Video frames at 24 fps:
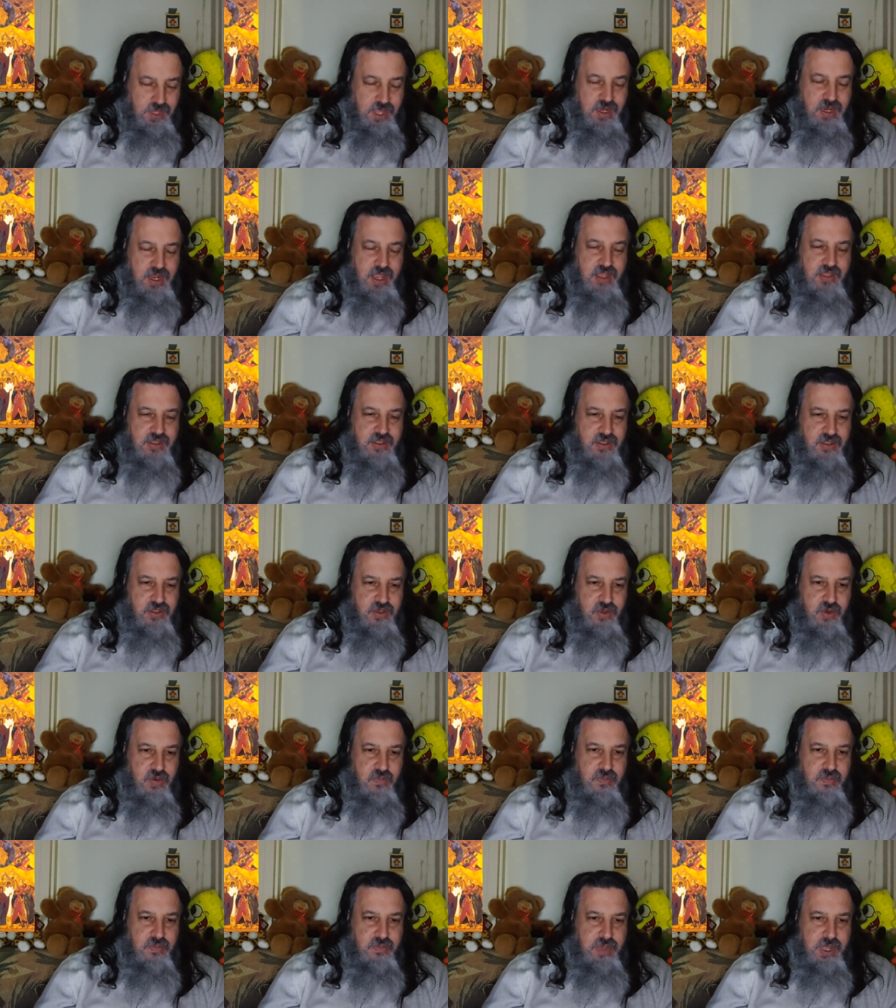And as the
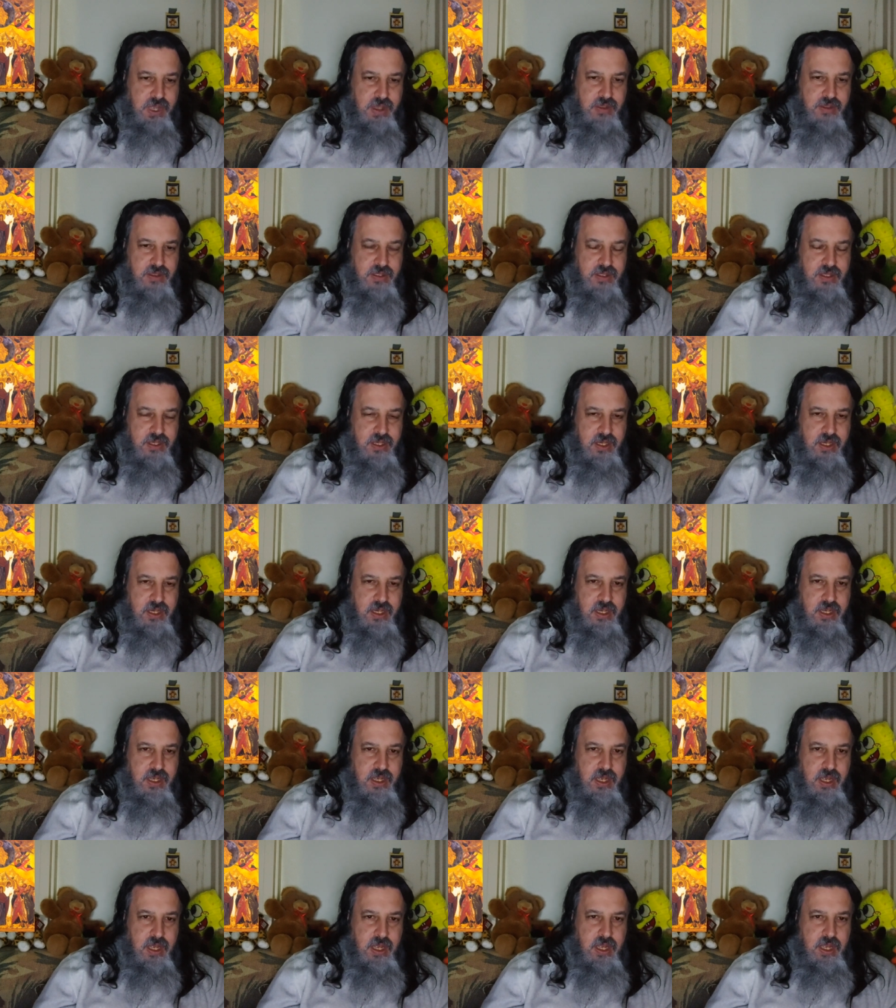snow melted,
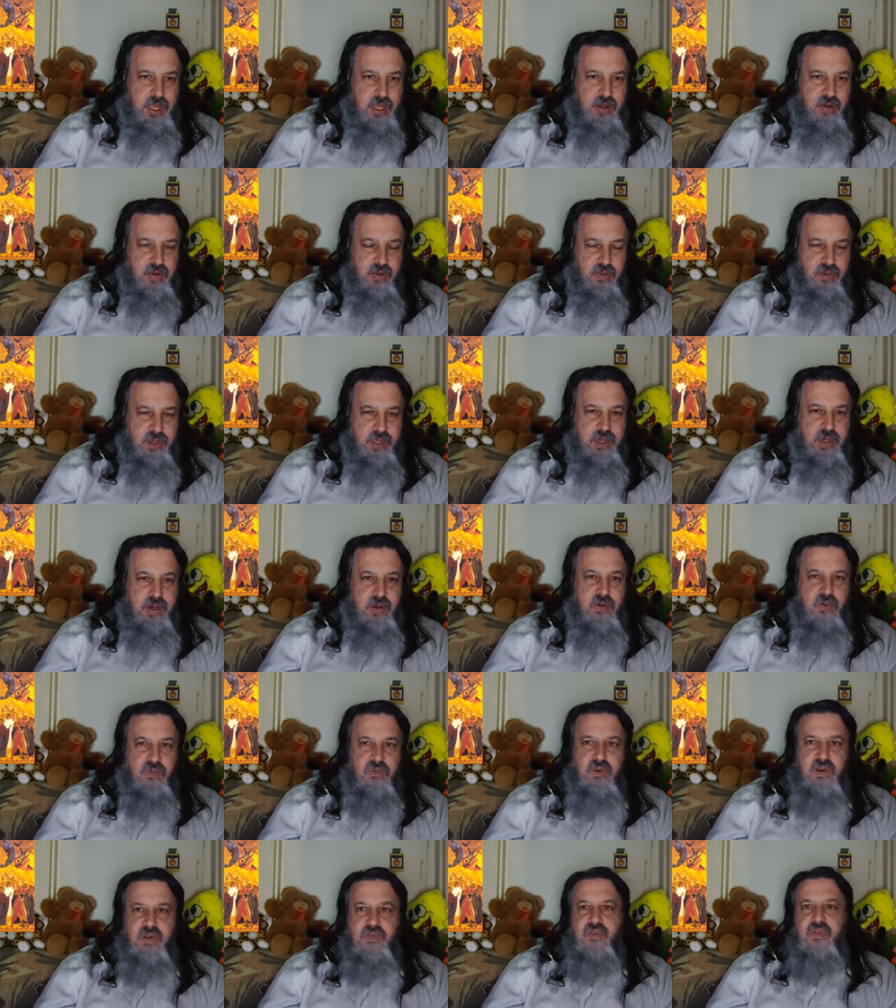it created
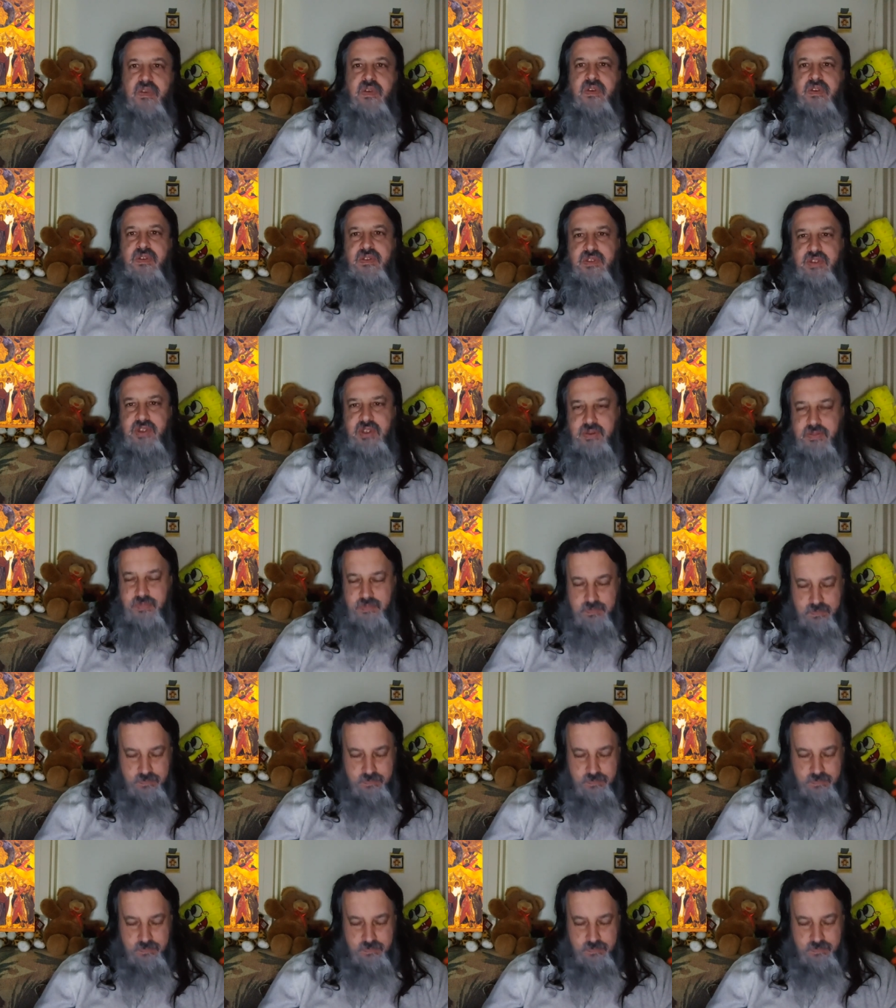rivers